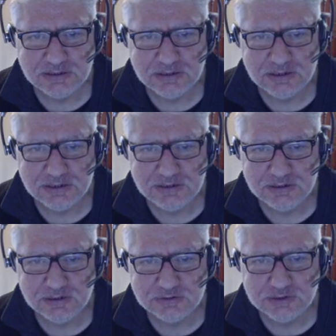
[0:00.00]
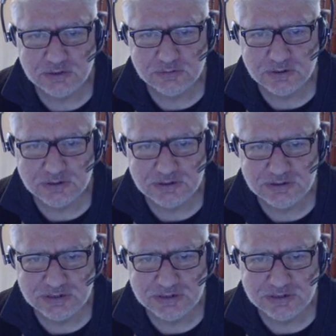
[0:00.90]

Intel Celeron it is